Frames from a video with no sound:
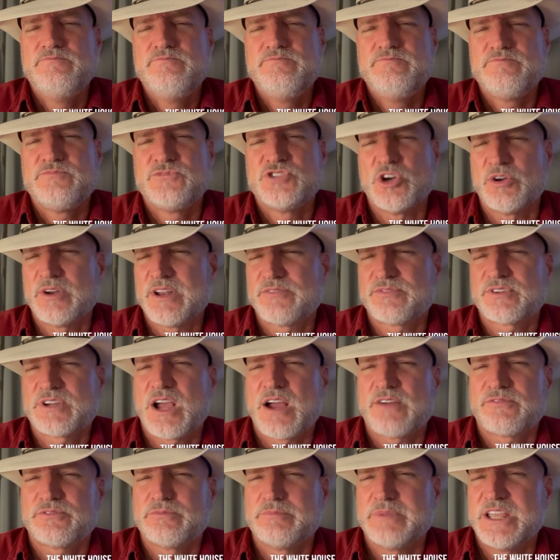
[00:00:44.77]
Don't have
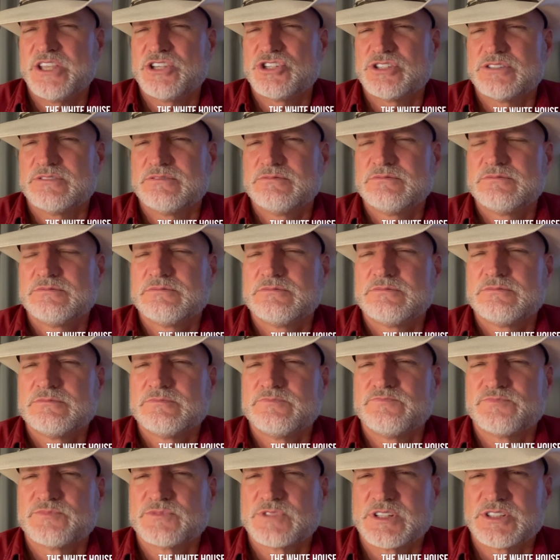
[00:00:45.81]
confirmation.
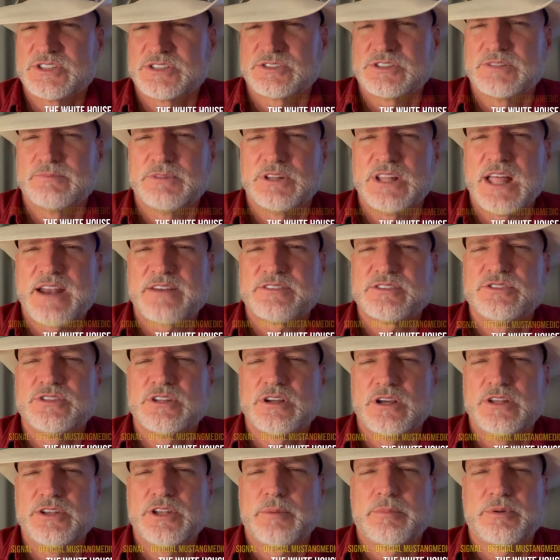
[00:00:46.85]
There's a lot of
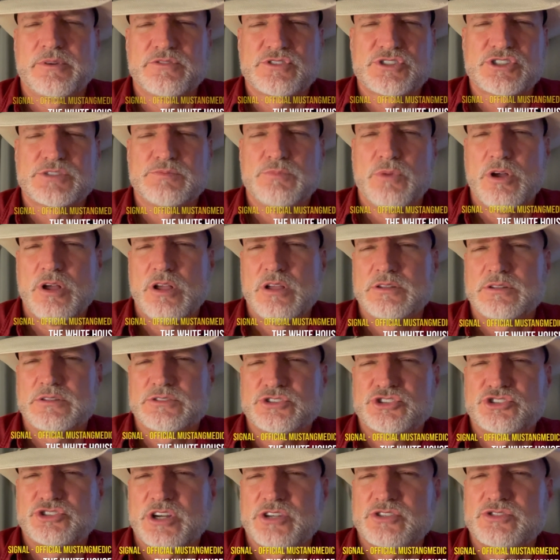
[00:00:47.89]
a number of small
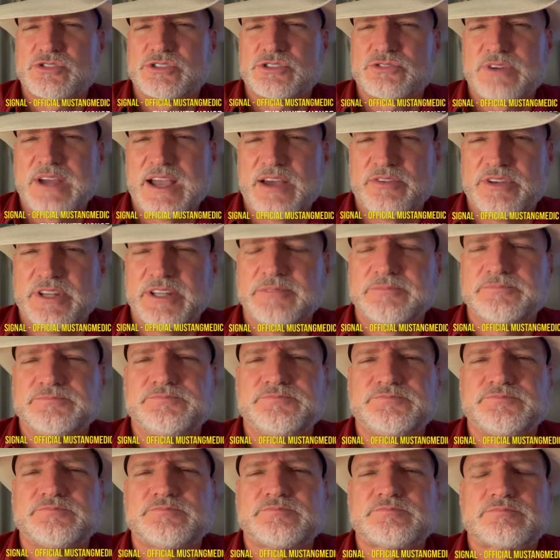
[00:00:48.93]
structures around it.
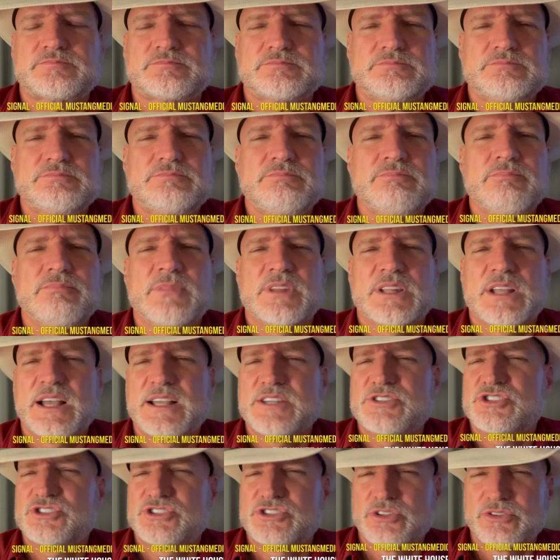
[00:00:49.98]
I
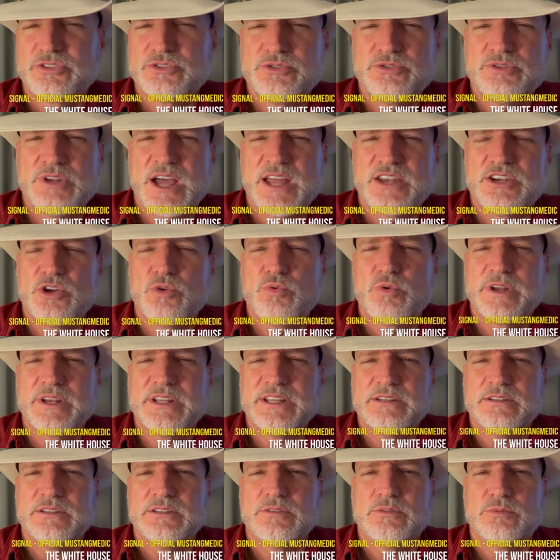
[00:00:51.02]
still do not know what
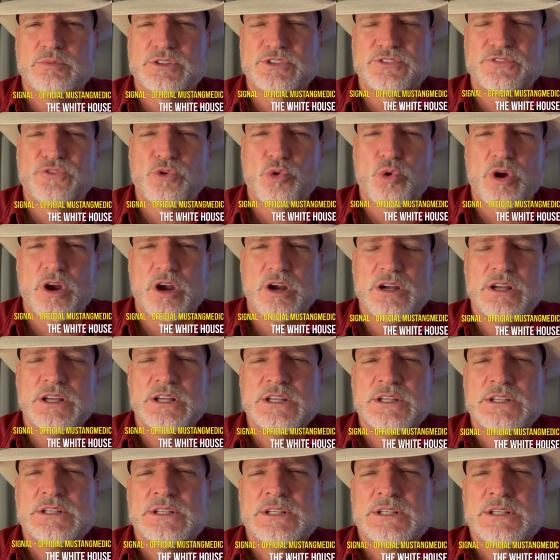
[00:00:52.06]
it was for,
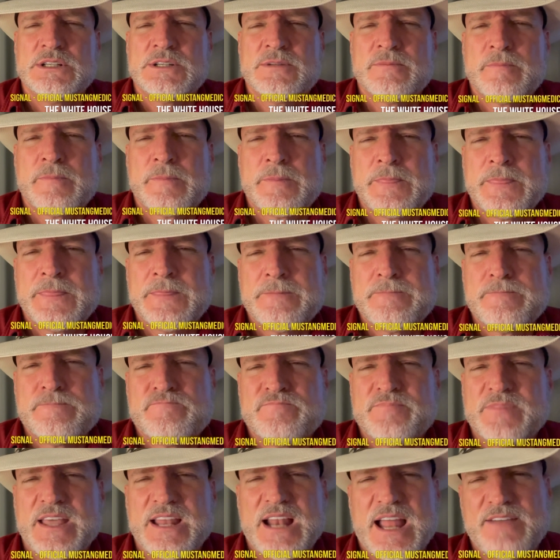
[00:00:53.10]

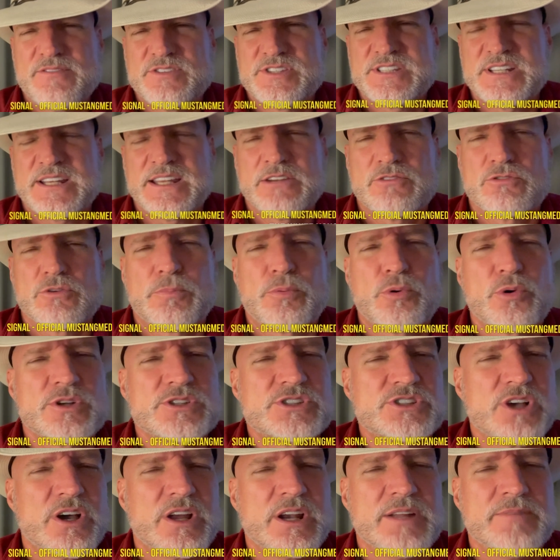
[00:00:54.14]
and I haven't seen any
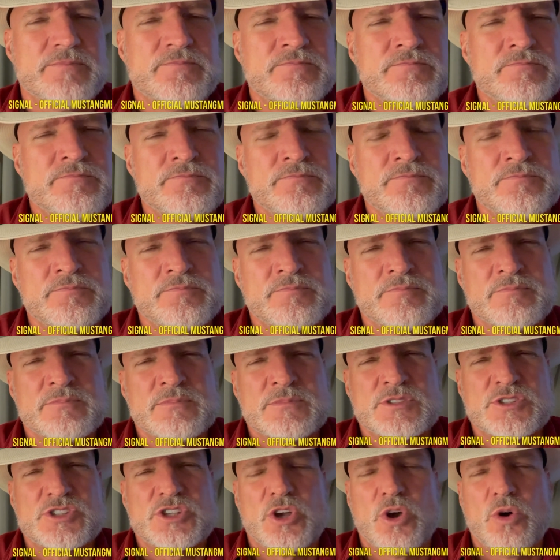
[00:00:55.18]
reports on it.
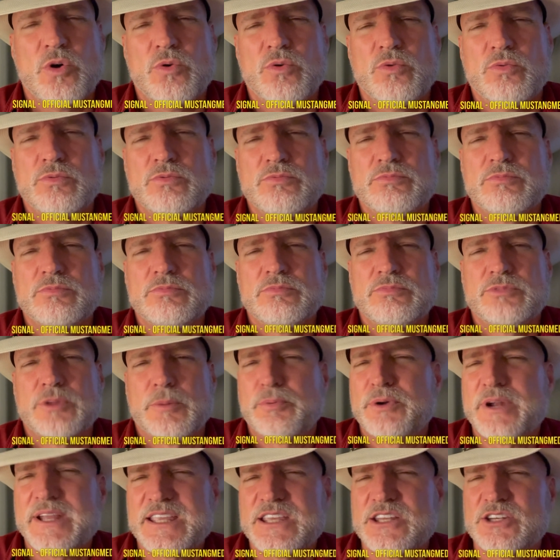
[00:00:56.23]
So the
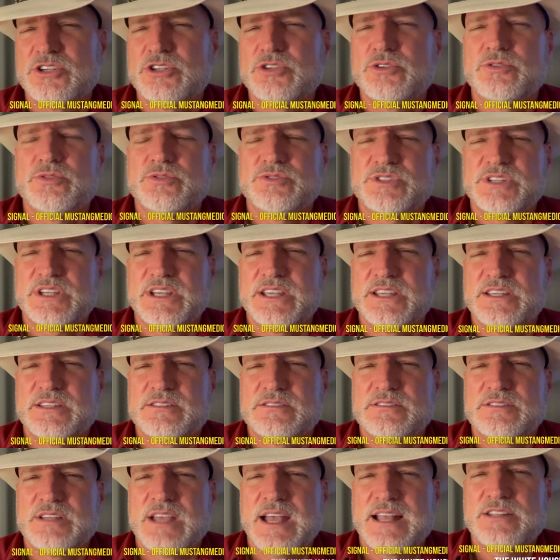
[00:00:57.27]
breaking news
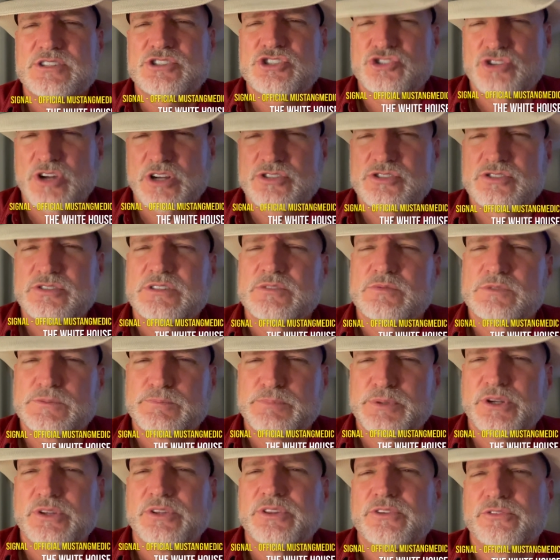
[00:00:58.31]
is that structure that was
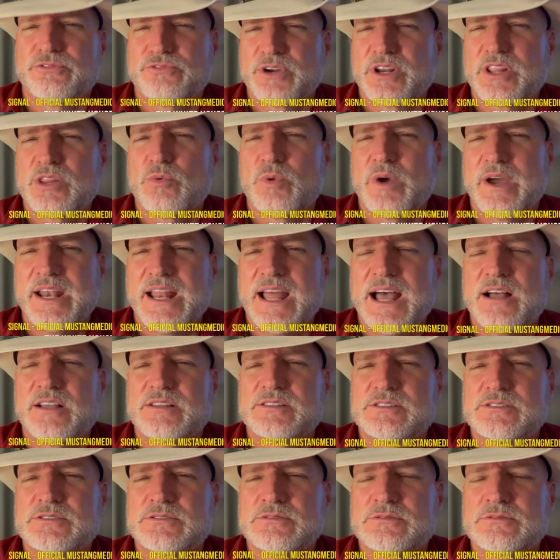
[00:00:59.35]
built in the front of the White House,